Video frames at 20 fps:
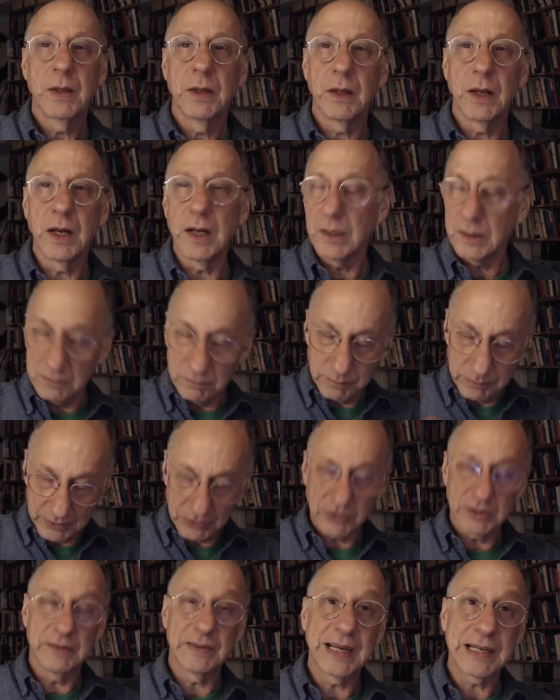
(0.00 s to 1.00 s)
Let's
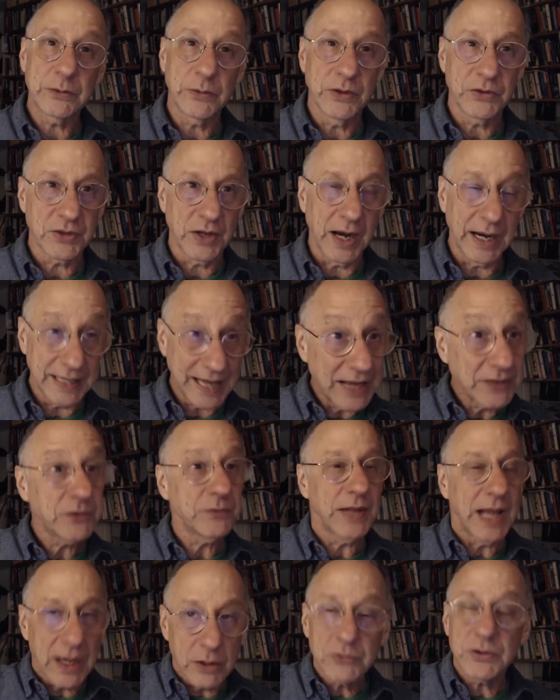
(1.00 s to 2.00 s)
leave that to the side. As of
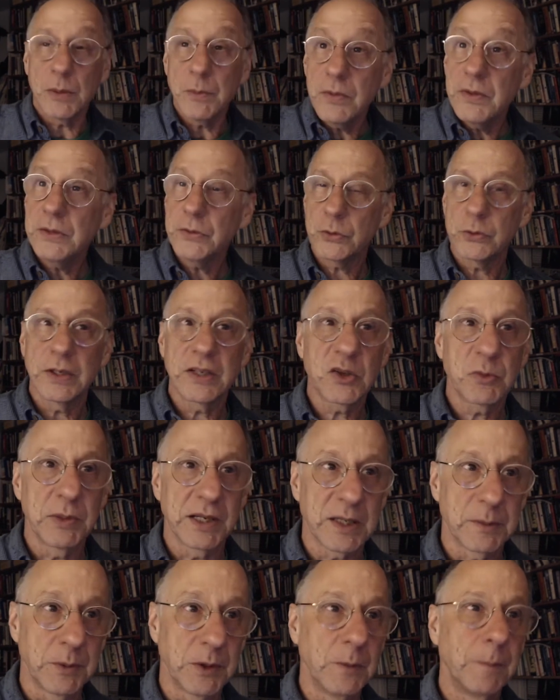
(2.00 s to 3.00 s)
now, some of these are
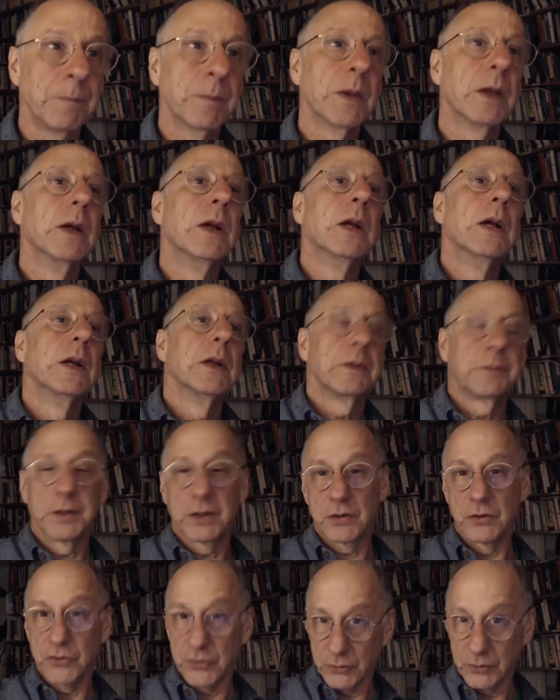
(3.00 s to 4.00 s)
inexplicable. The
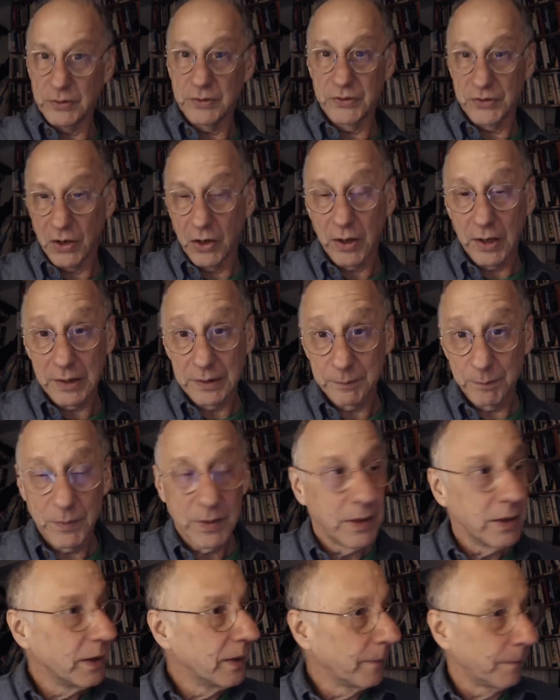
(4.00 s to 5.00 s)
concerns are,
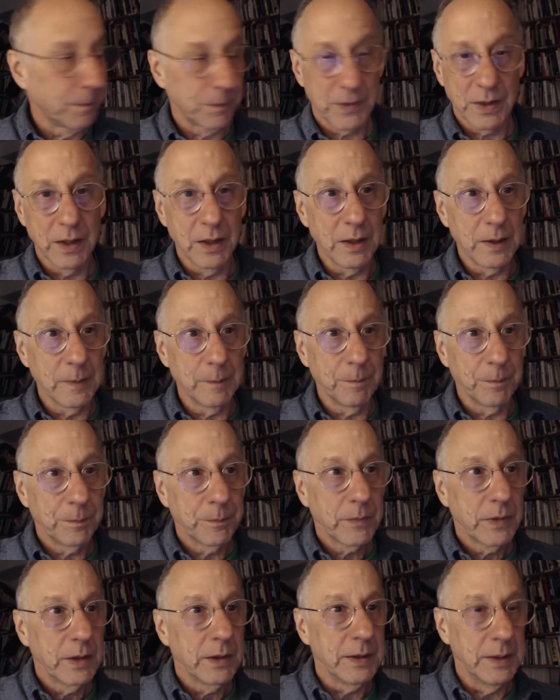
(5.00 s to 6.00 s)

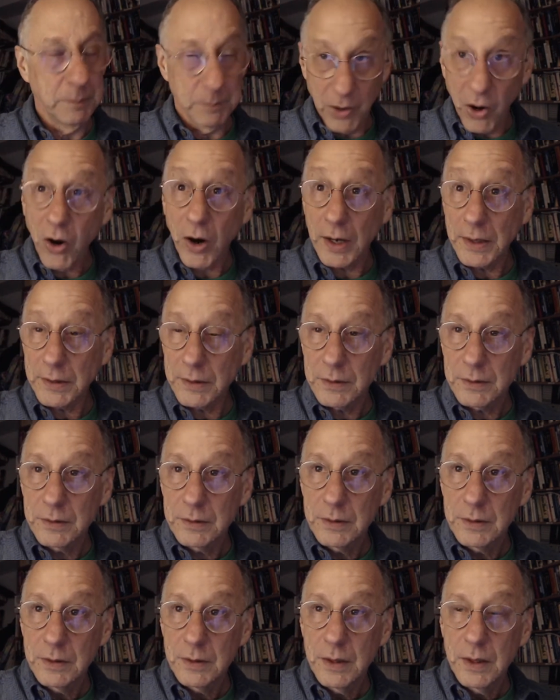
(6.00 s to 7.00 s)
in part,
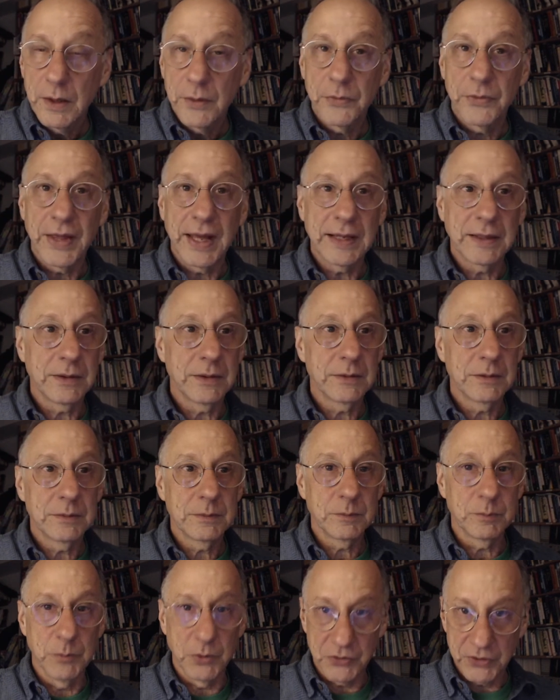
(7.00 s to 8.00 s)
that
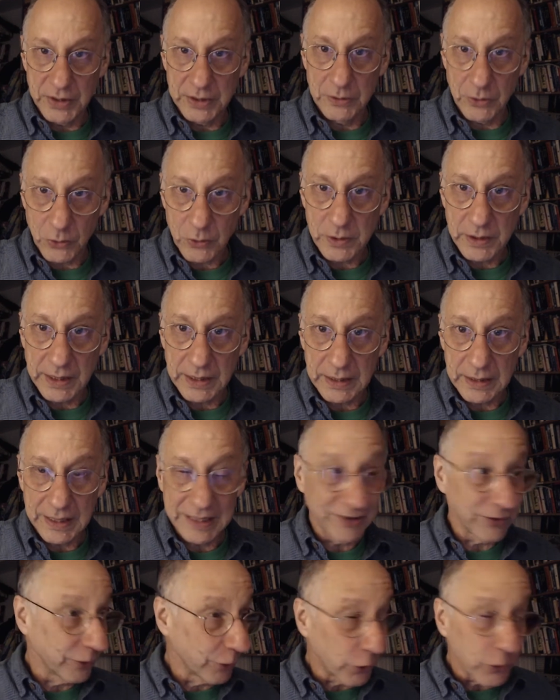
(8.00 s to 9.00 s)
machine learning
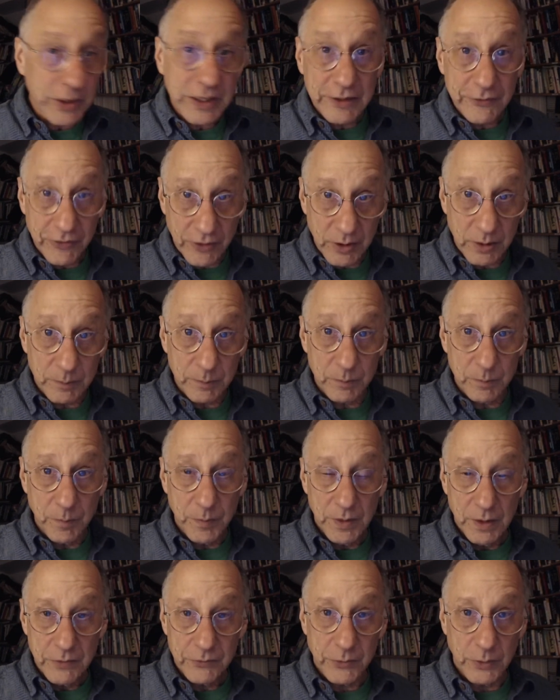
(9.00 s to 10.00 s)
is learning from
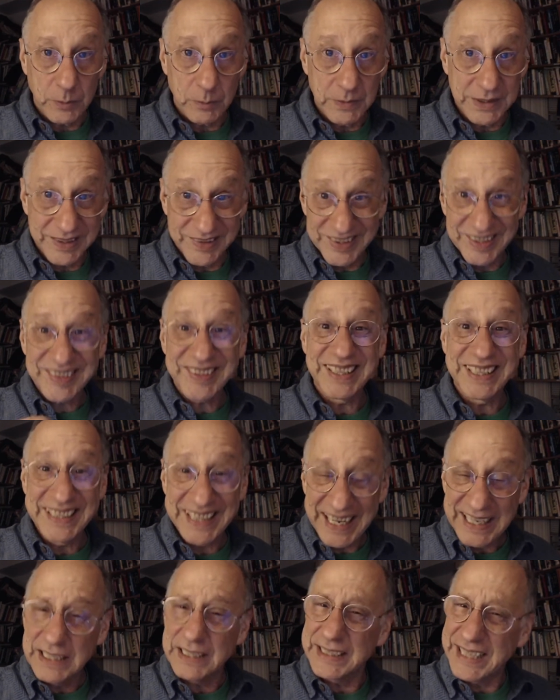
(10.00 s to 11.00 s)
from existing
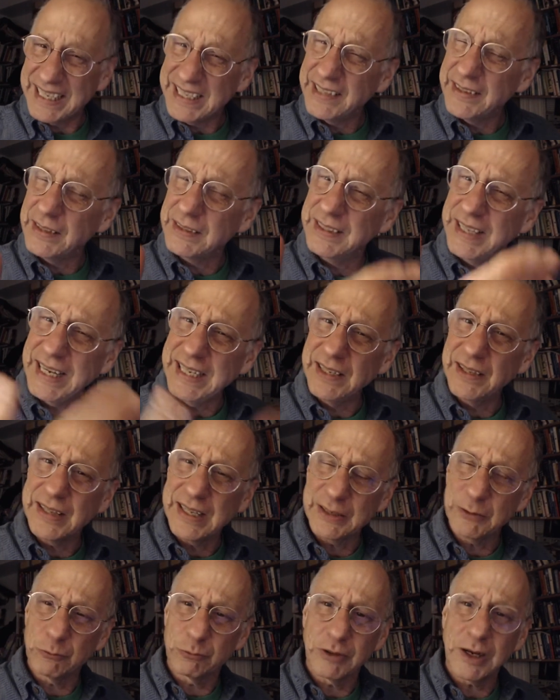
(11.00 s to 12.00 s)
data
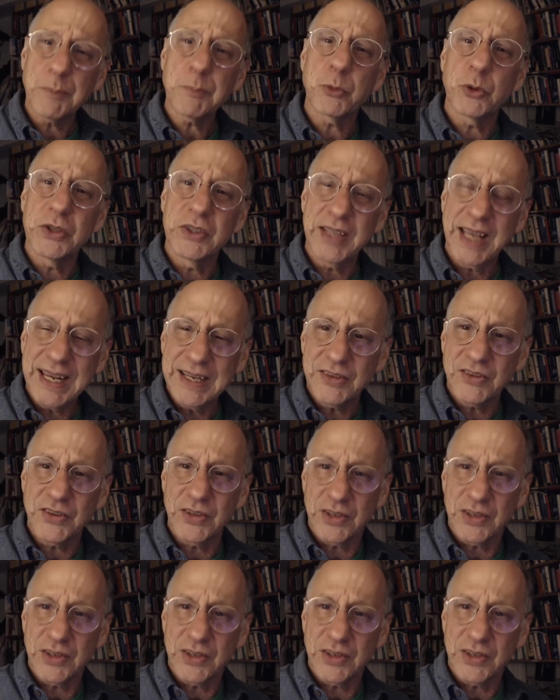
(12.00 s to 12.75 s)
that represents the